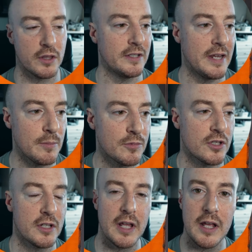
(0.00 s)
the dips
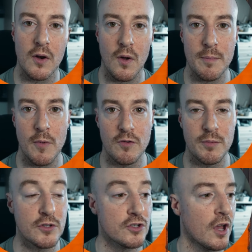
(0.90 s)
and the decline
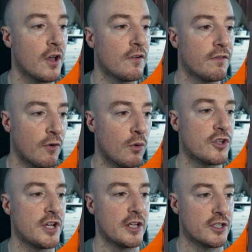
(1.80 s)
movements for
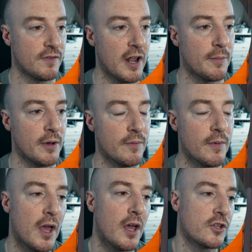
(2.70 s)
chest development.
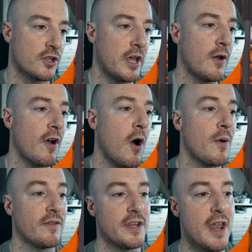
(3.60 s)
So here we are
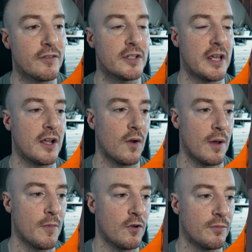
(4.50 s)
with another
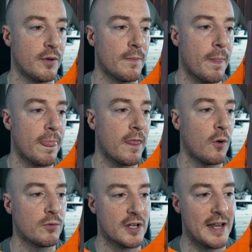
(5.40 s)
decline movement,
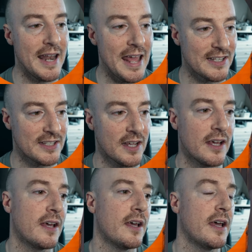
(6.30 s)
obviously less
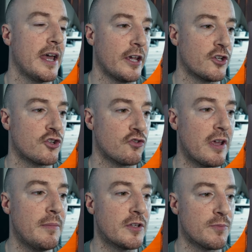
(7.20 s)

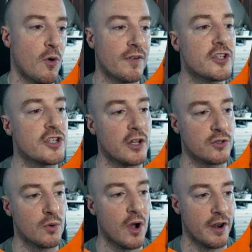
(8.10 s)
extreme. It's more of a
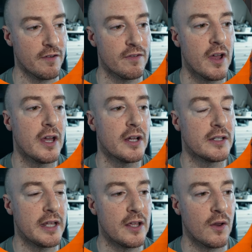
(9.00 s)
subtle kind of
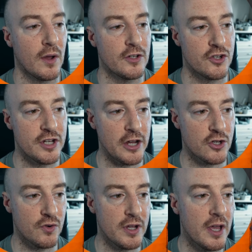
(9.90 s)
decline
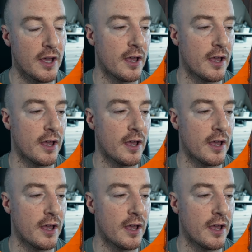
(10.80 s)
trajectory,